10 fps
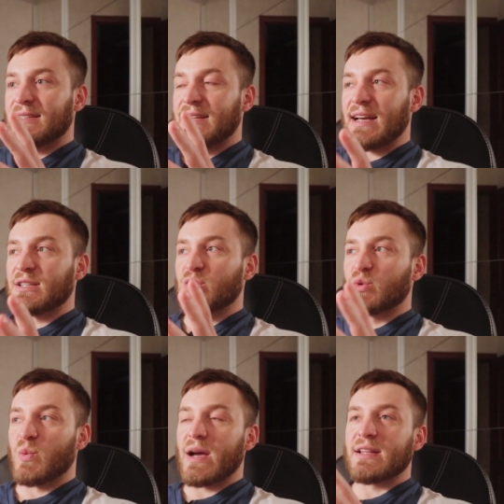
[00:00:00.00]
10 to
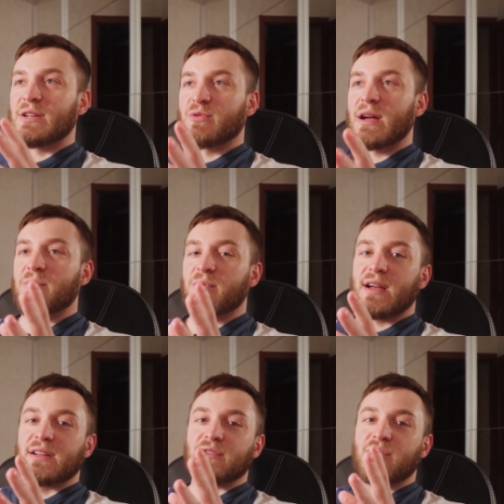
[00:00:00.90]
20 rep
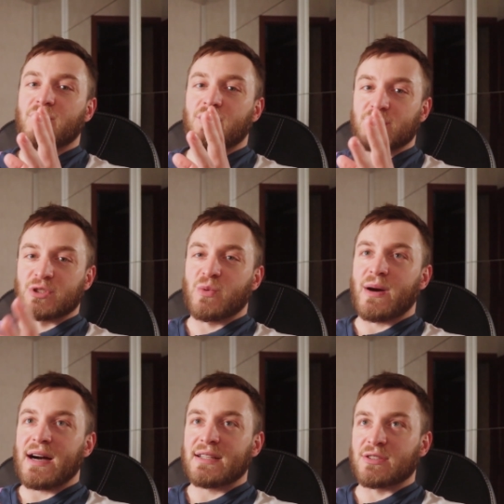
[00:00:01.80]
range for
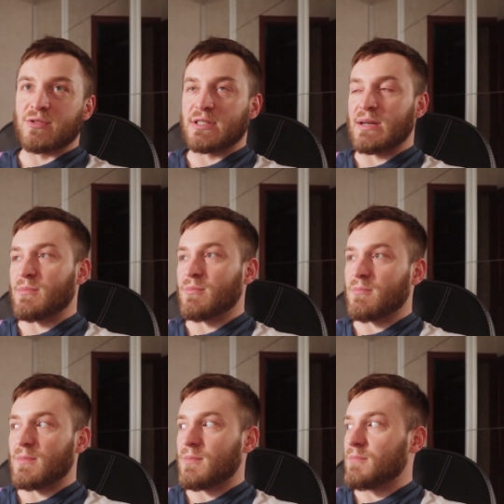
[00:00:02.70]
squats, because I'm
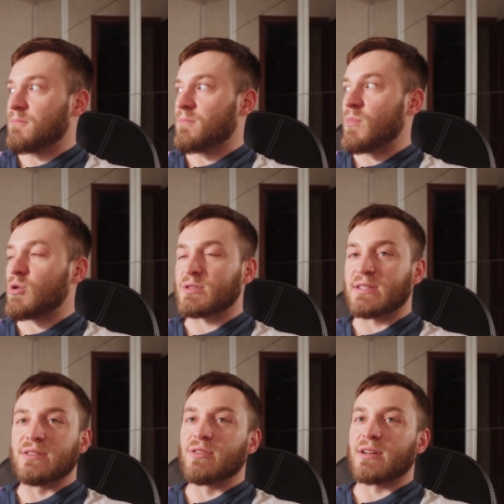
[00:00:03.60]

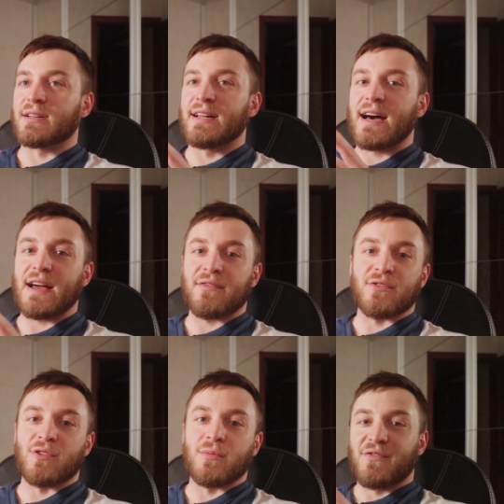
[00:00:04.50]
mostly gonna die
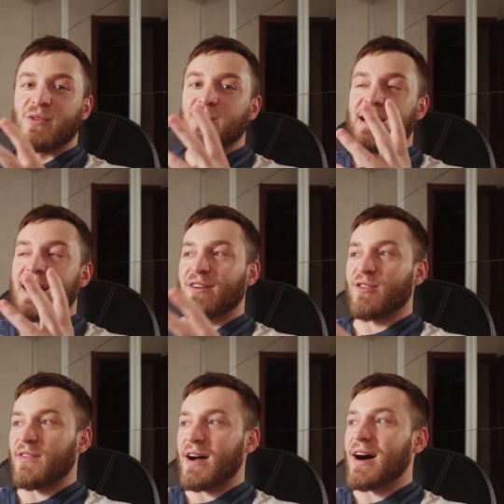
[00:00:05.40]
from lack
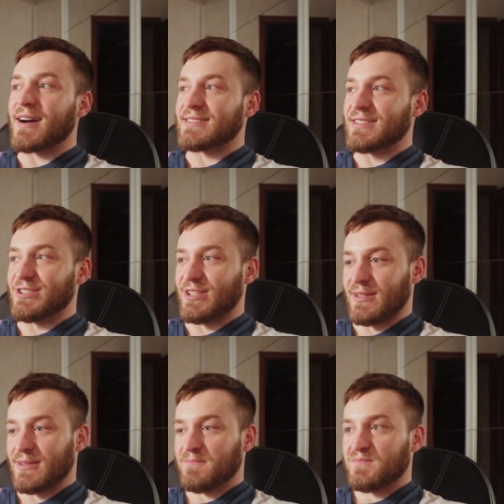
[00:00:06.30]
of
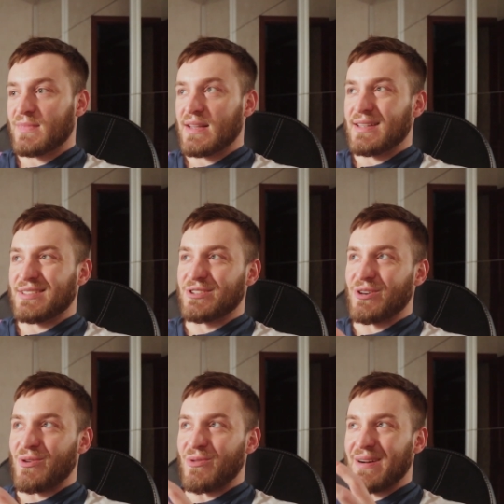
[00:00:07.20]
oxygen.
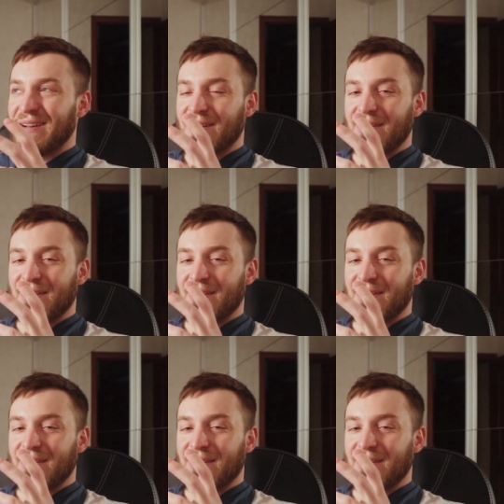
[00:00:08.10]
So